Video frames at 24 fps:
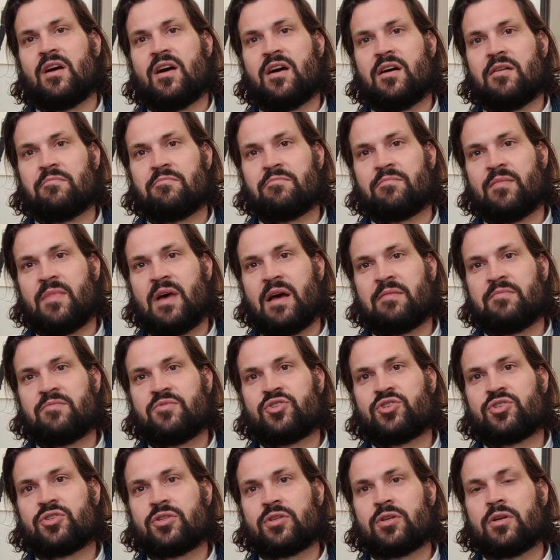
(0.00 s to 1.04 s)
I'm
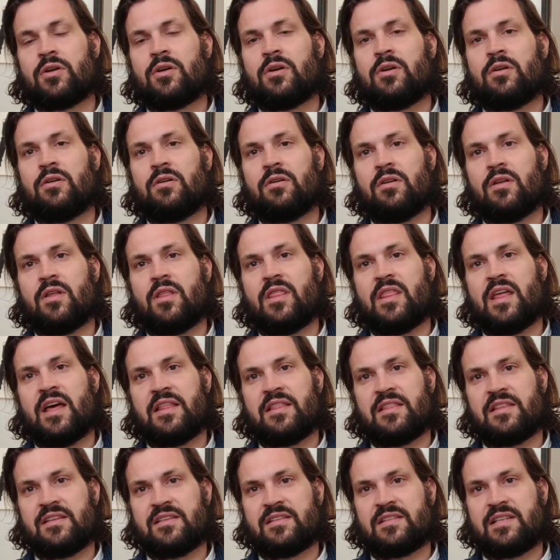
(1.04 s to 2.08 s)
sure
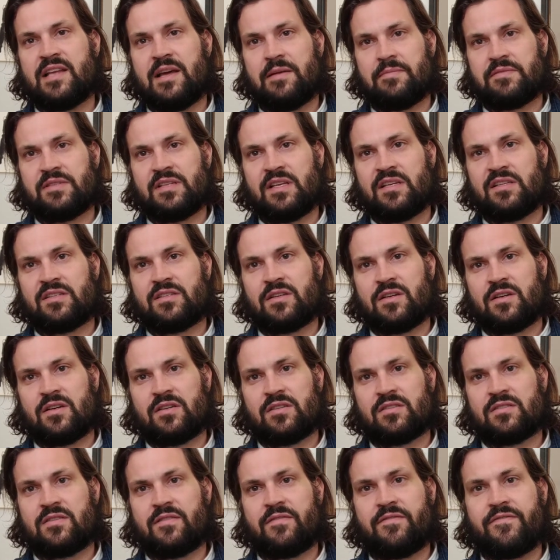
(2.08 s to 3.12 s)
that the
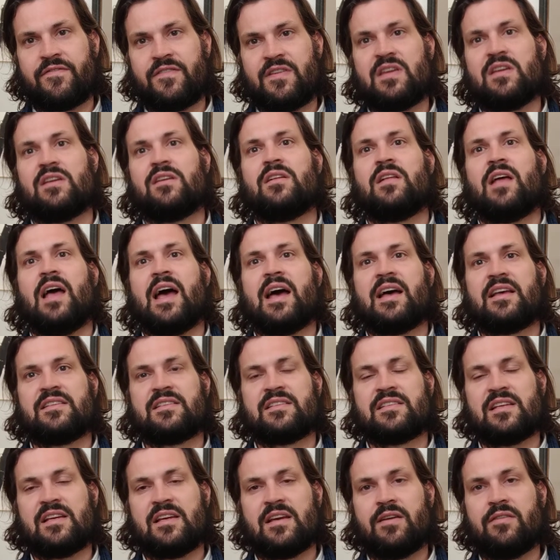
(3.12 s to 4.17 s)
stepsisters feel
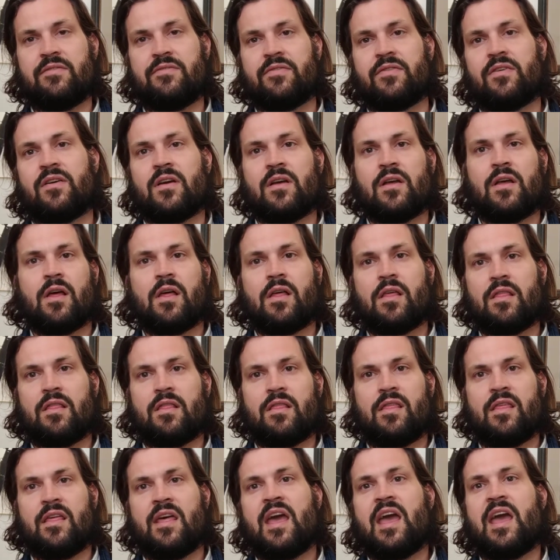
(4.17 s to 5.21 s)
as if
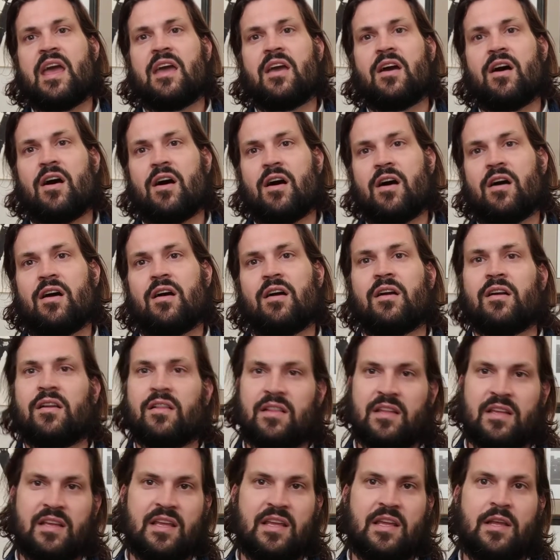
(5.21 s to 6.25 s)
they are
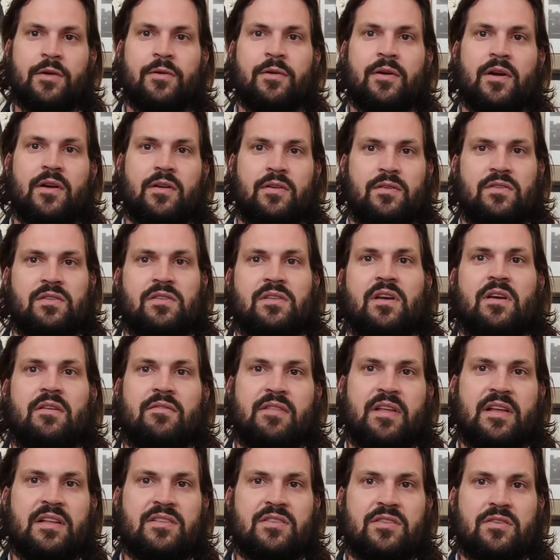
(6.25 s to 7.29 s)
the heroes
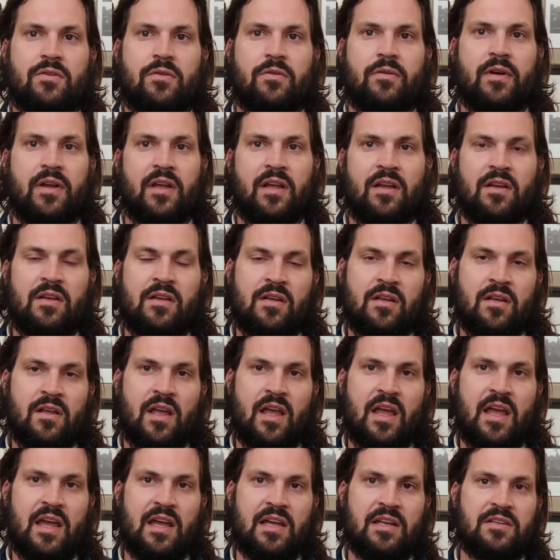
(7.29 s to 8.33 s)
of that story.
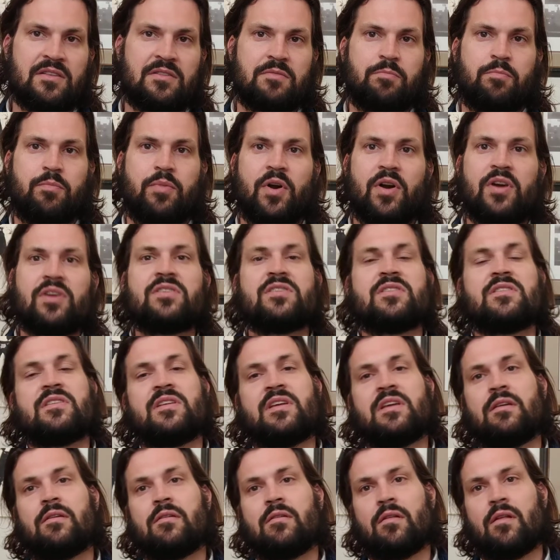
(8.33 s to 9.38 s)
And
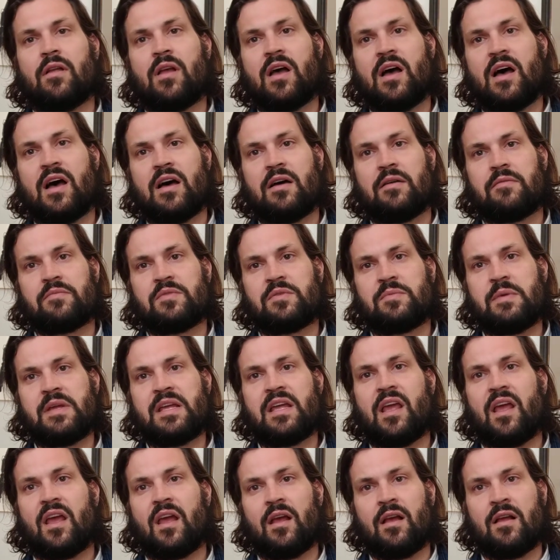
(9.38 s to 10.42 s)
personally
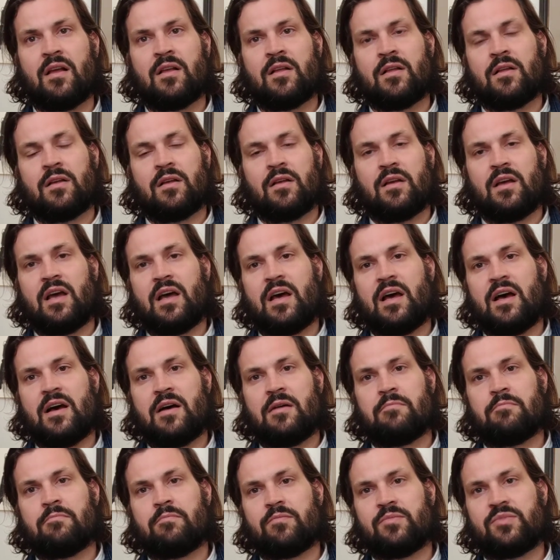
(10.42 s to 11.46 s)
speaking,
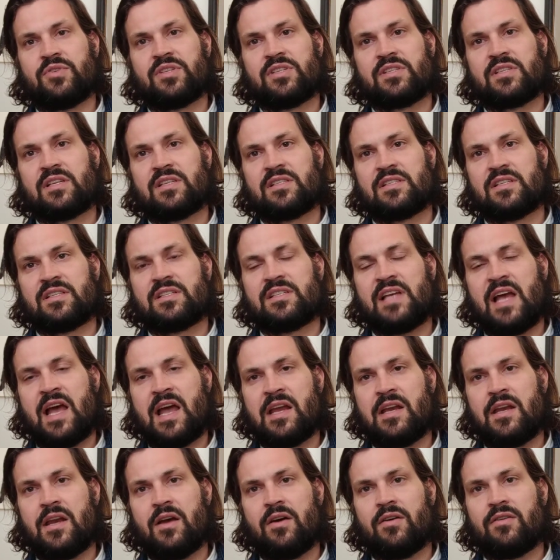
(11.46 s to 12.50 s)
just as a
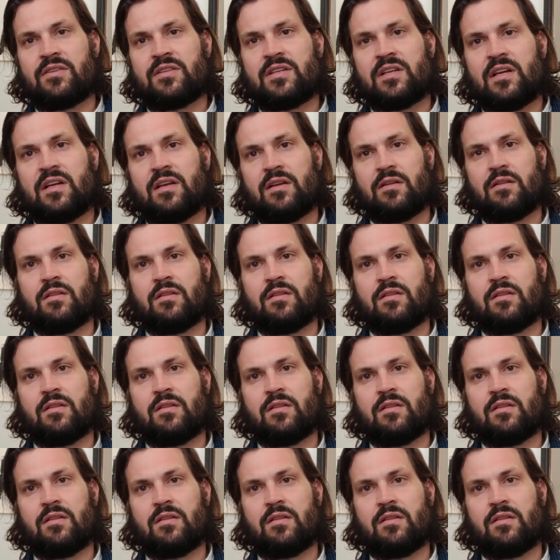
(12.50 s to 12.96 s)
side note,